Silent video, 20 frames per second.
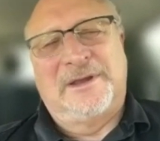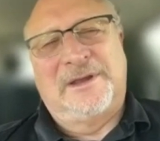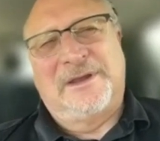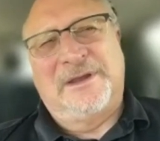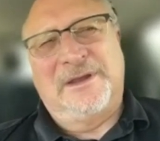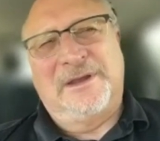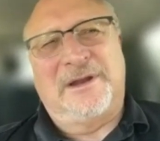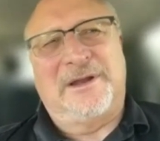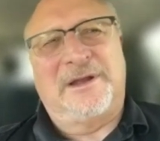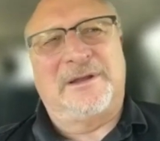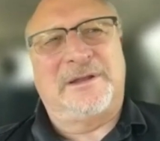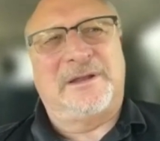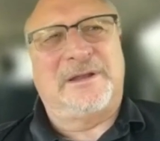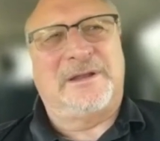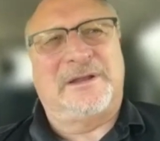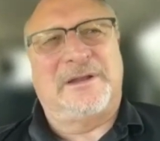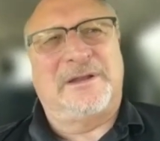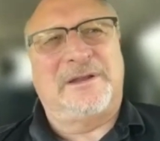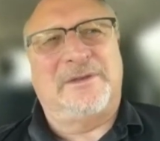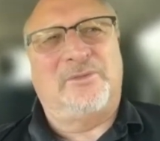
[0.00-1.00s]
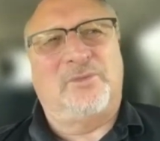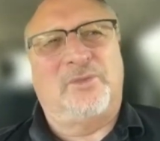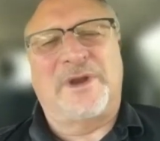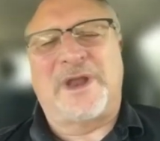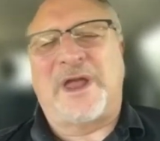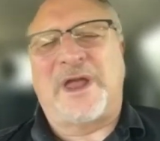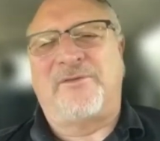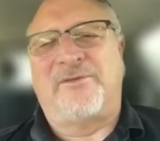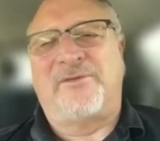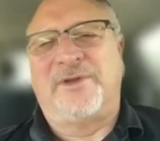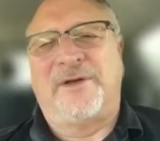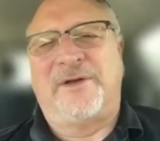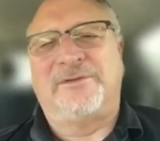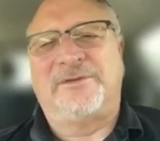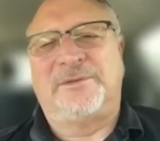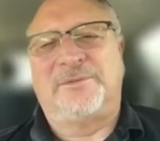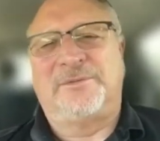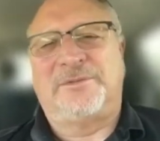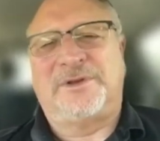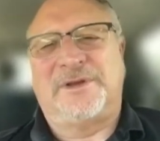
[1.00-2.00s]
you know, uh, would I've loved
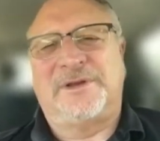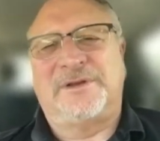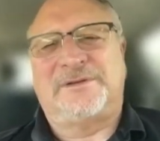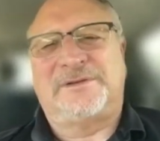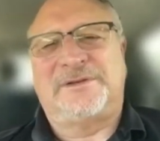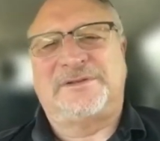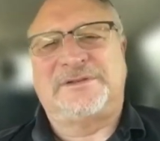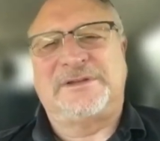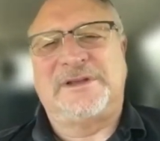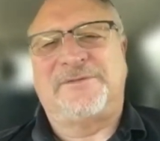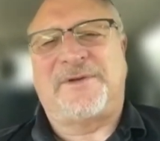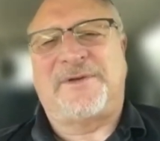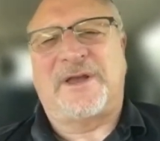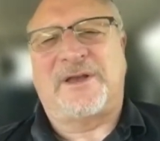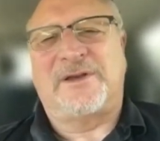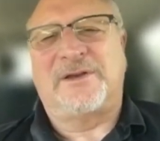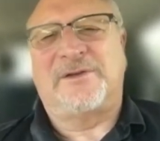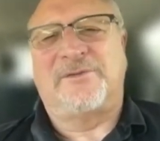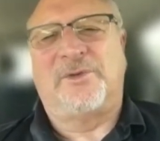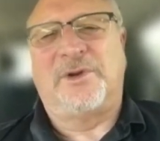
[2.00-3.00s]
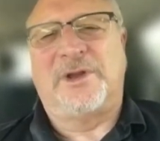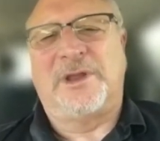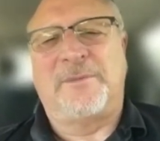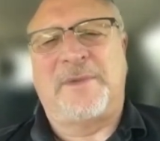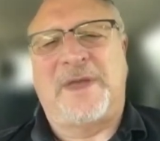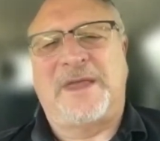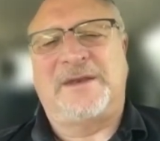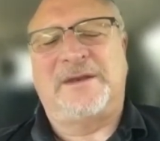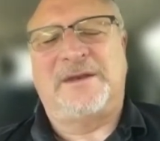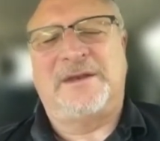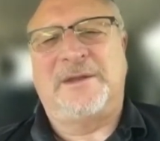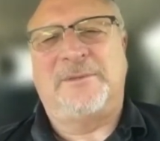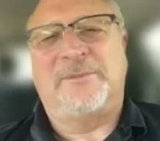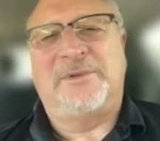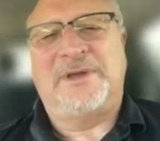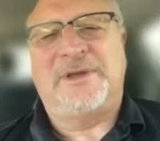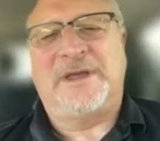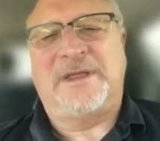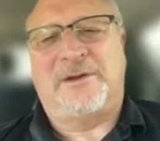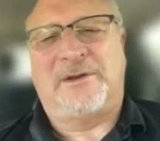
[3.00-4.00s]
to, to, to see if I could have really made it in the
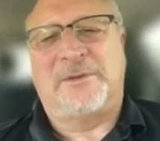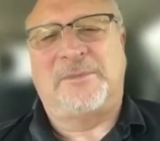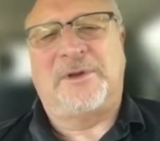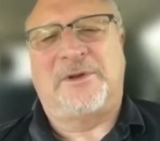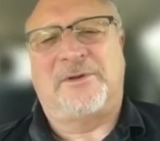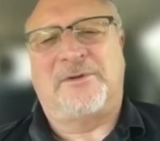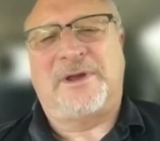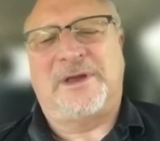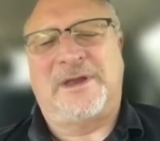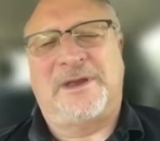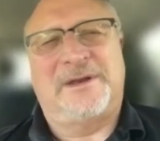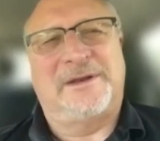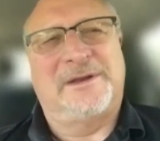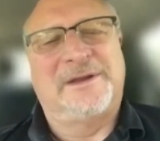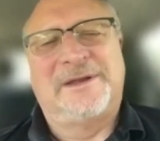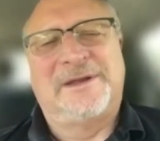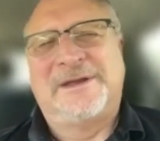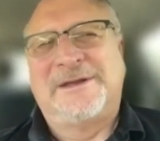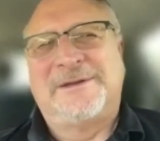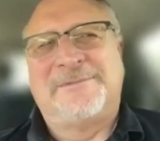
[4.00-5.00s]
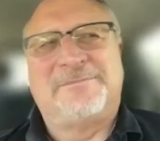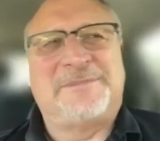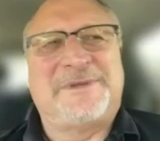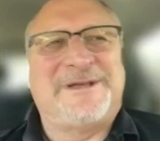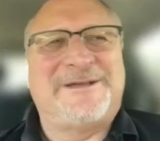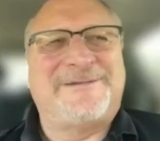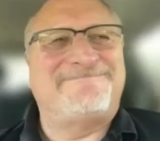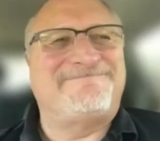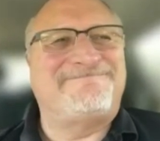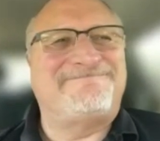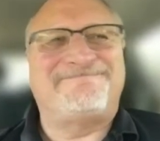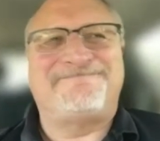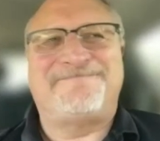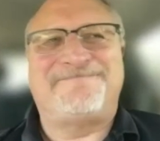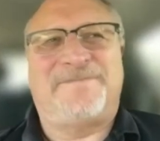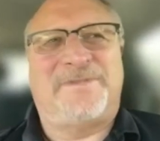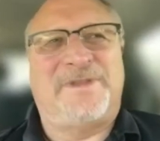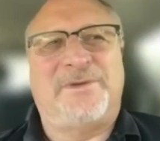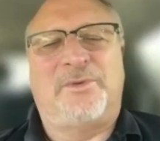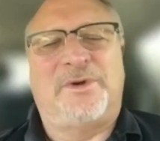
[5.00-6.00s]
NBA? That would have been great, but
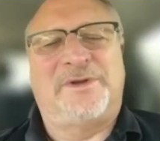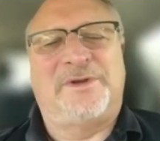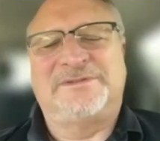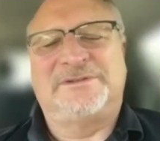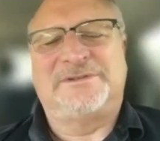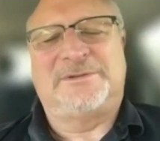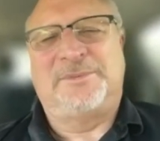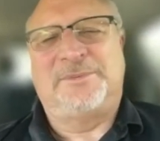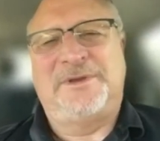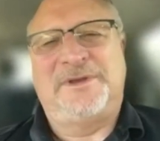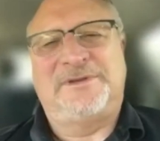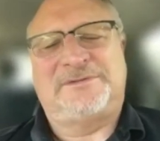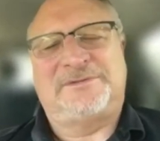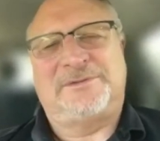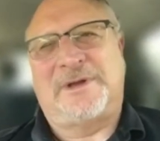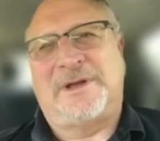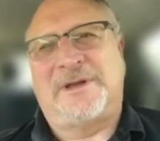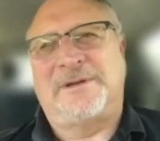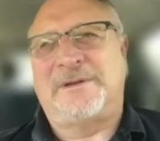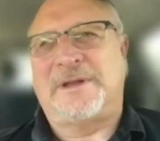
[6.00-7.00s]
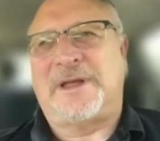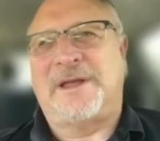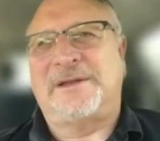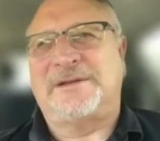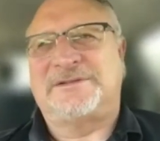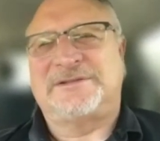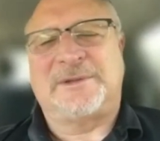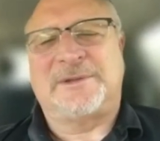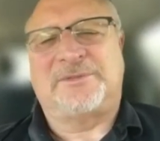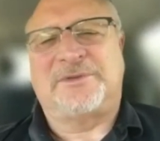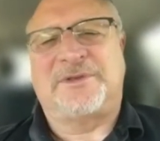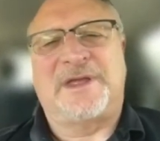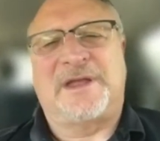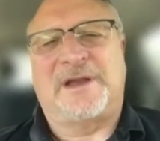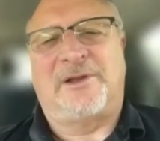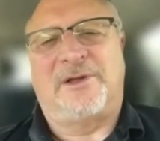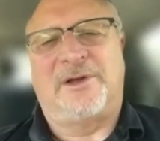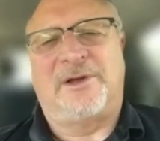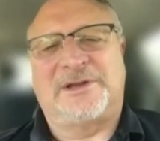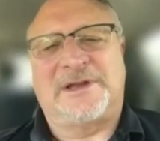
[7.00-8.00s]
it wasn't to be. So I, I accepted that
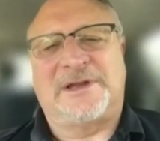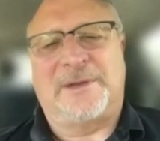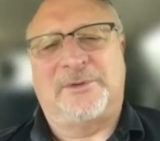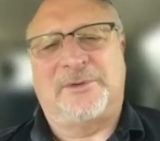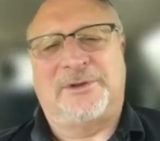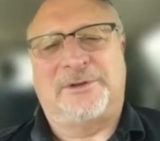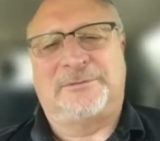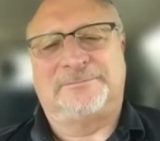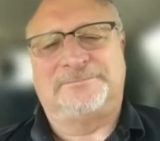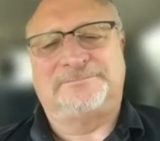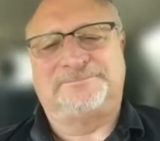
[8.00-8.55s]
a long time ago.